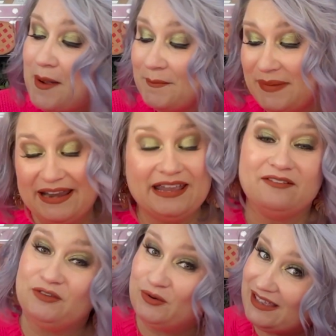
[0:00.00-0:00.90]
But if
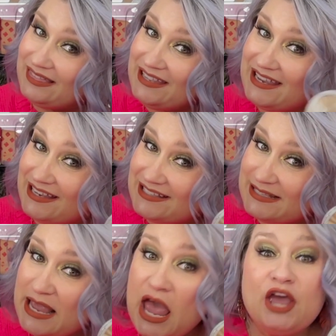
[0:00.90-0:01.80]
you get this,
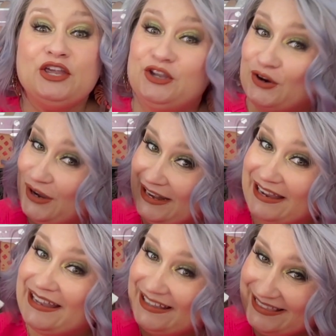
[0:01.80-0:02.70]
you're gonna
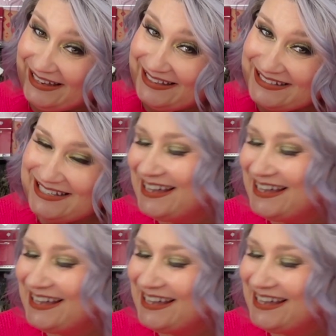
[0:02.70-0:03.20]
get this.